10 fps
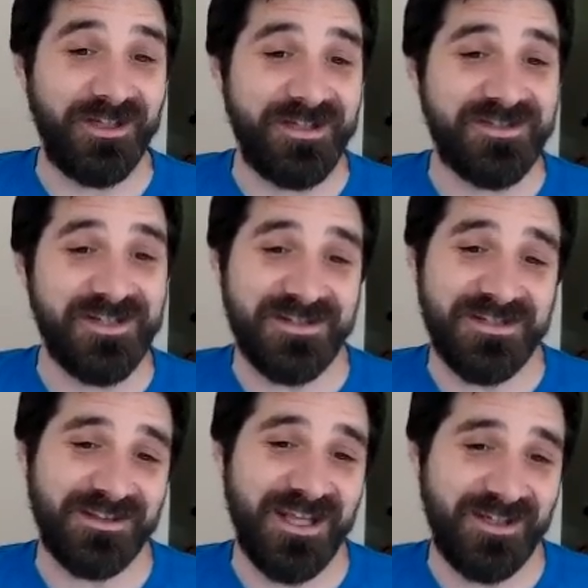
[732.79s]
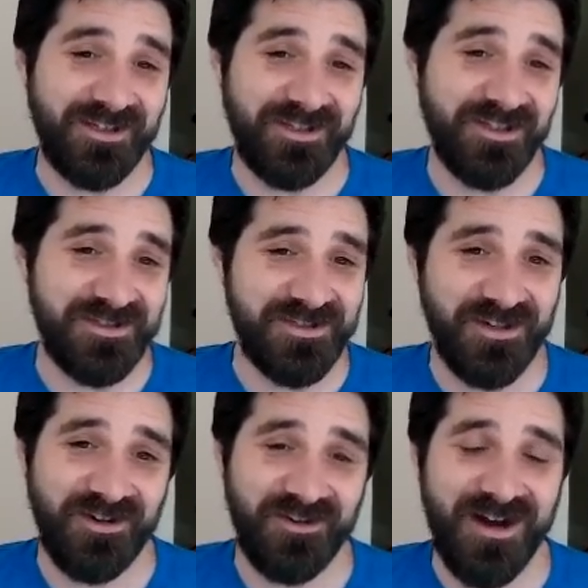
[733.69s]
It's just that they could
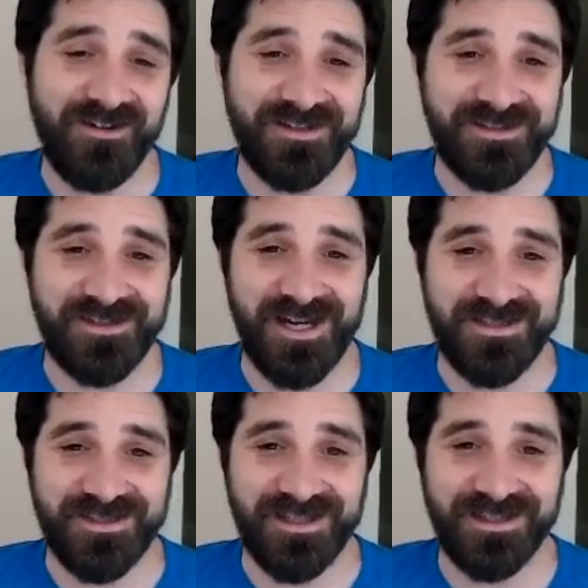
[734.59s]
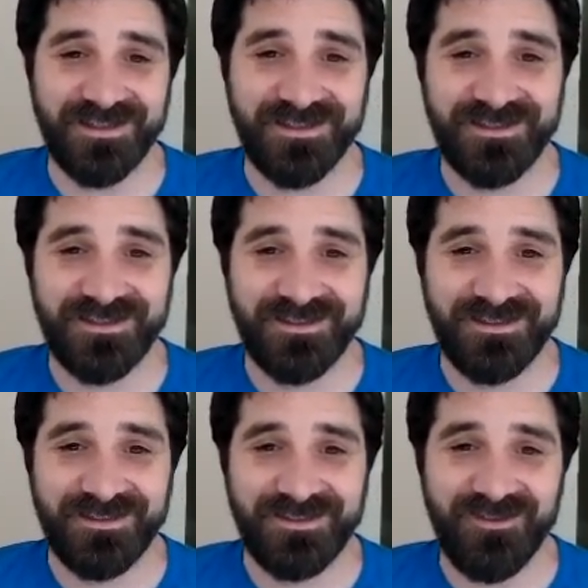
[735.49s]
turn around and change it.
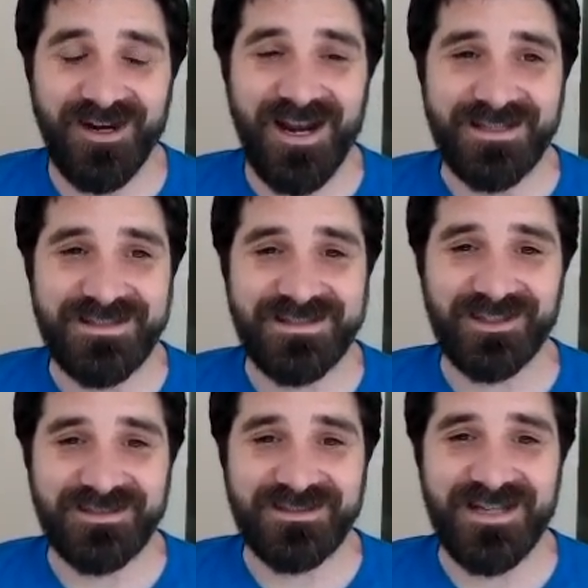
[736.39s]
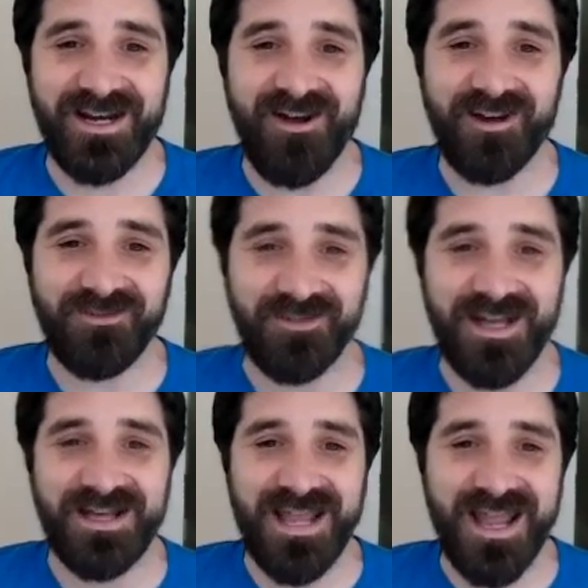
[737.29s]
Right, I can still say to all of you
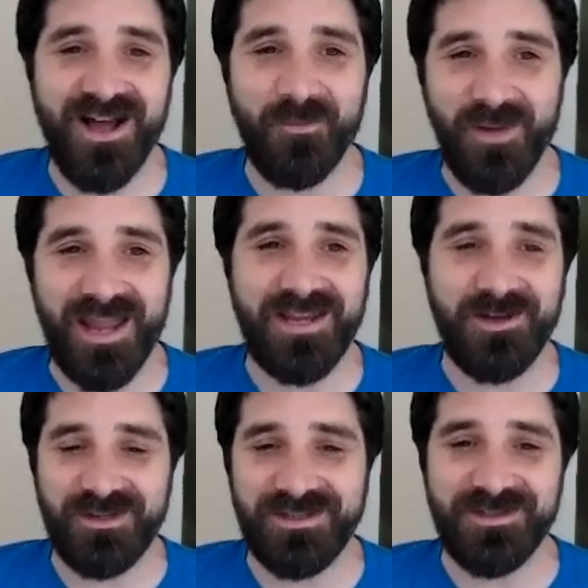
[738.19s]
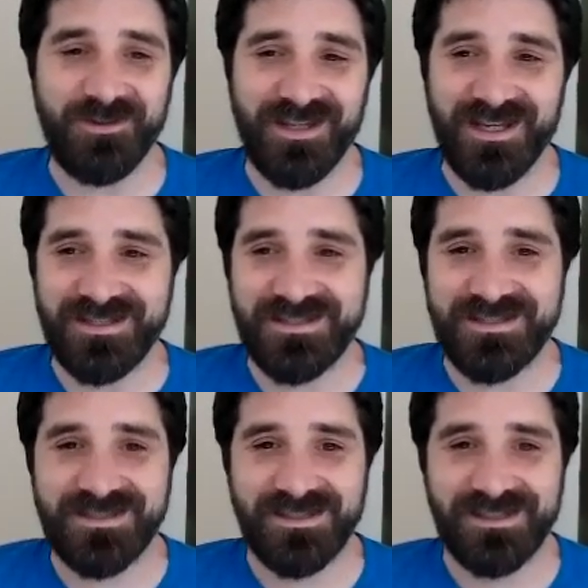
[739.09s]
guys, hey, I'll pay you to do
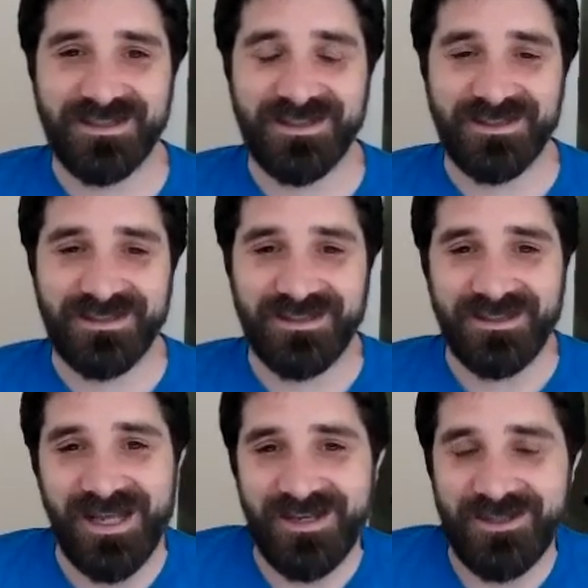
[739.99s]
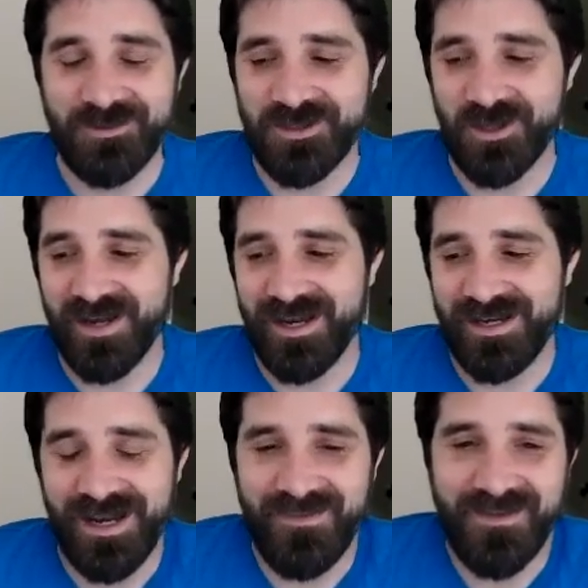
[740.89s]
this, and you do it,
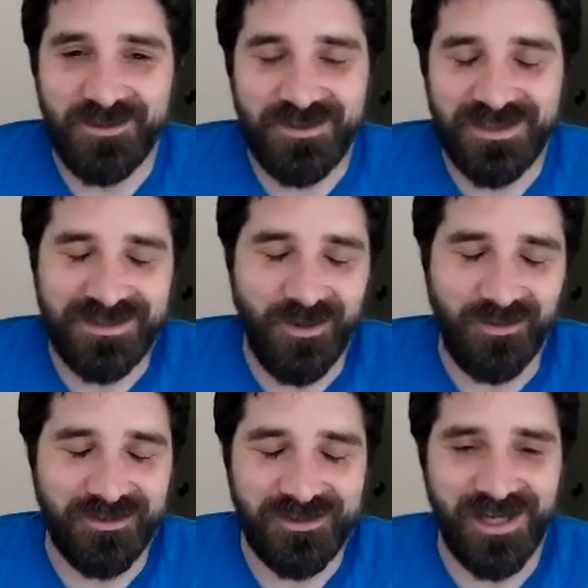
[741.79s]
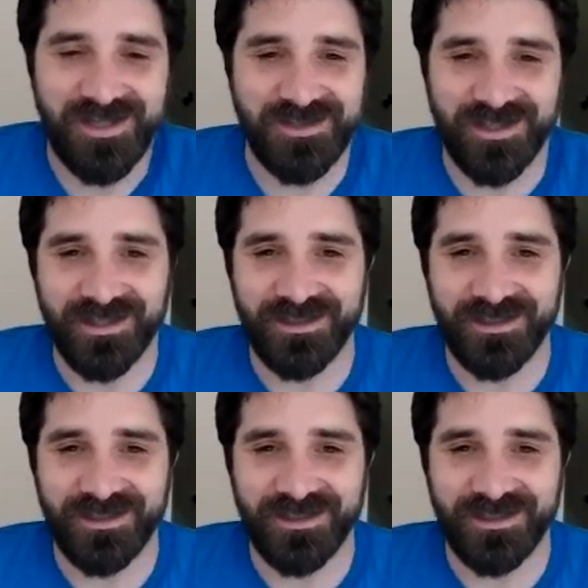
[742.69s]
and then you just don't change it.